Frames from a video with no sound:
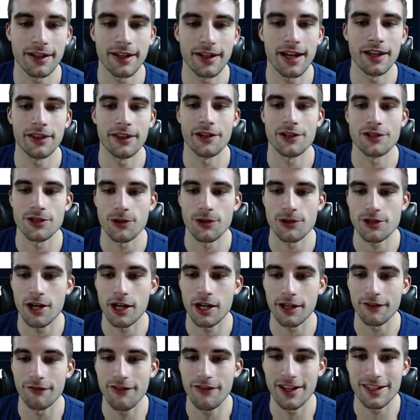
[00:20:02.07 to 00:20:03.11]
Again, there's no
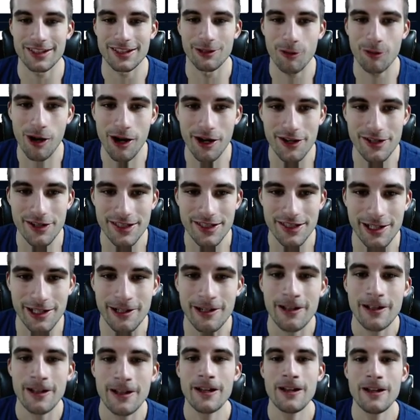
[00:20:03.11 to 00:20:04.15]
shark-infested waters here.